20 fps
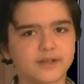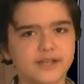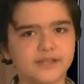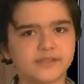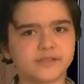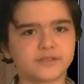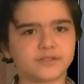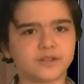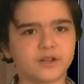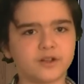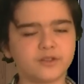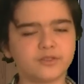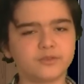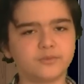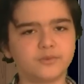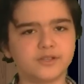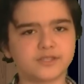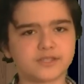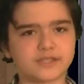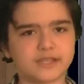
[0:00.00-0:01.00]
brain cells are
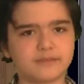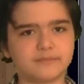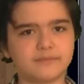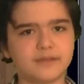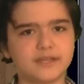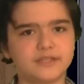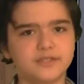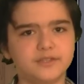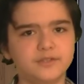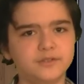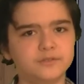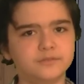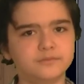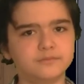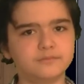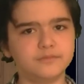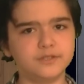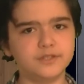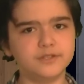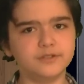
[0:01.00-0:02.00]
the ones that make
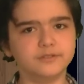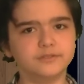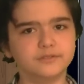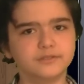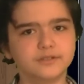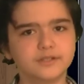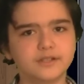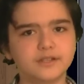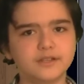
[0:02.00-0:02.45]
you, you.